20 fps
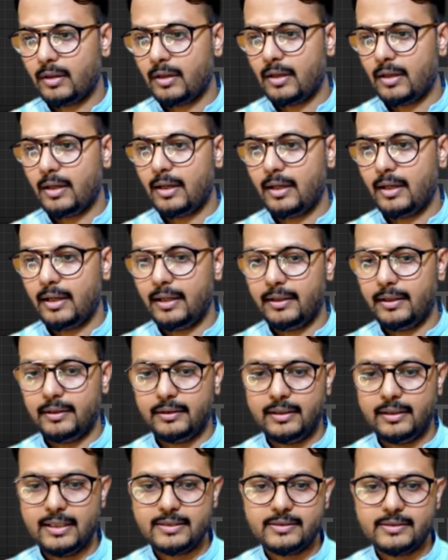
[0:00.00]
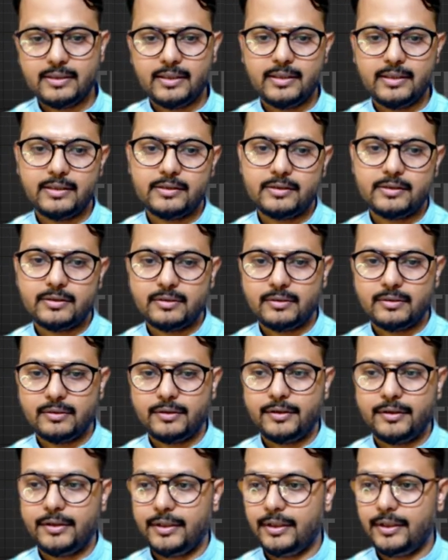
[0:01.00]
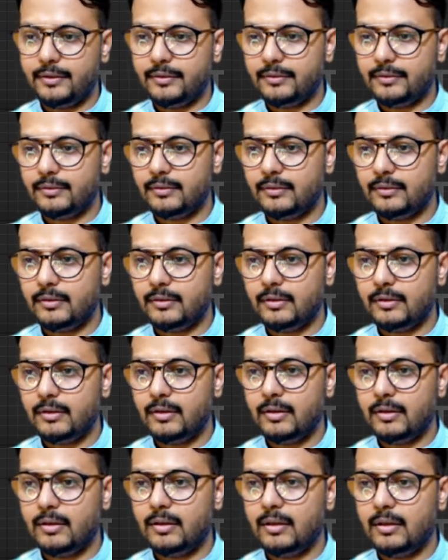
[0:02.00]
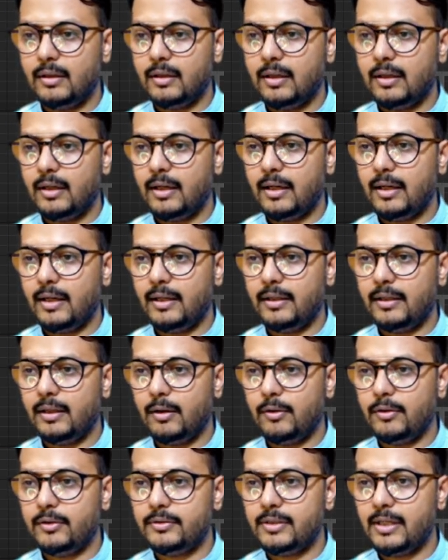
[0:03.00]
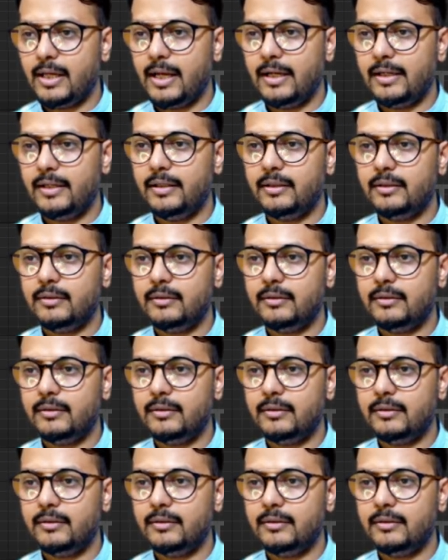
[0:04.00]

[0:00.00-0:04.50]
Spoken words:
And let's say it's green, and now it's adding.